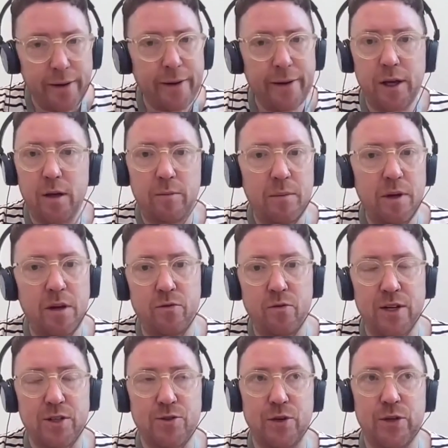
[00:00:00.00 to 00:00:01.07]
and
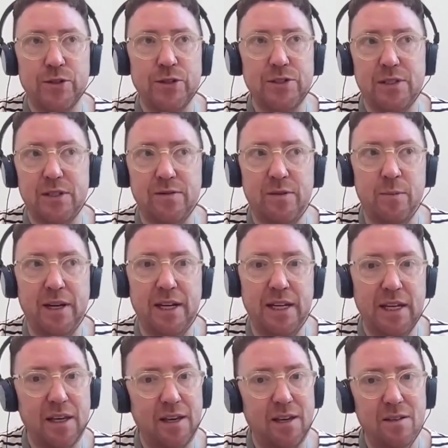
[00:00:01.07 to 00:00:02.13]
restaurants for many
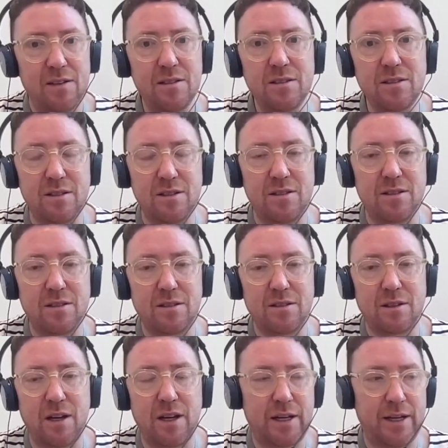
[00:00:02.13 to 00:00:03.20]
years
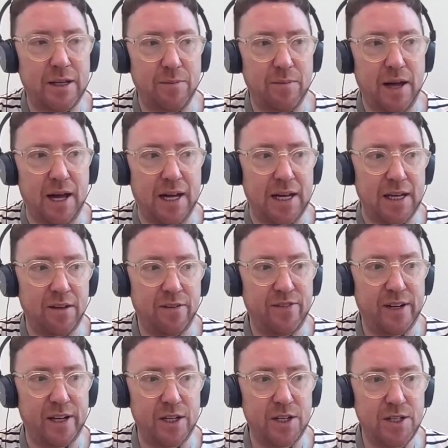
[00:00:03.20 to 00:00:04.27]
since I
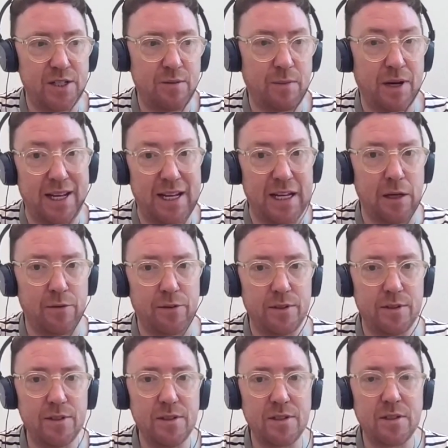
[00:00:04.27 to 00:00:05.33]
finished my A
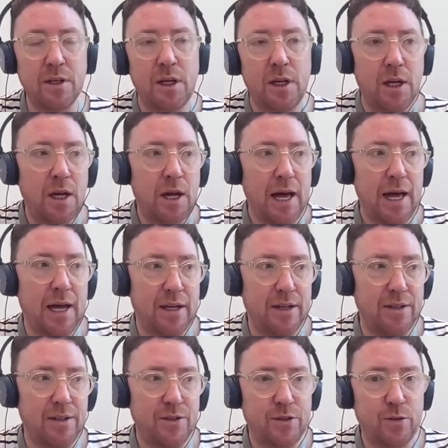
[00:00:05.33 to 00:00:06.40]
levels,
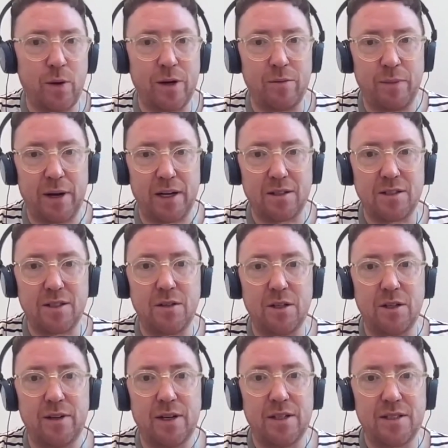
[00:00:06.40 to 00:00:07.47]
and went back to
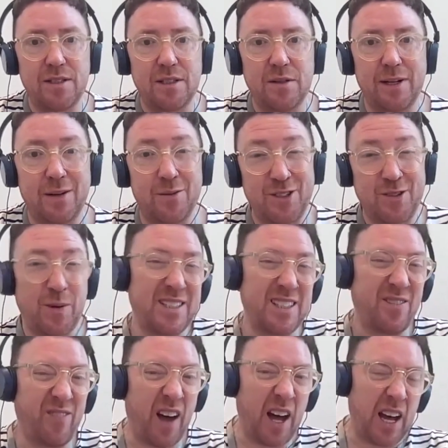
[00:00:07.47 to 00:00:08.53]
university when I was
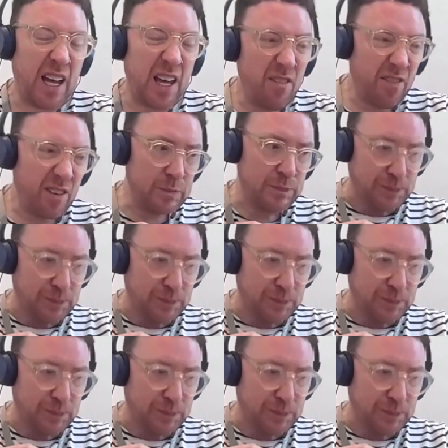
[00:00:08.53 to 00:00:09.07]
25,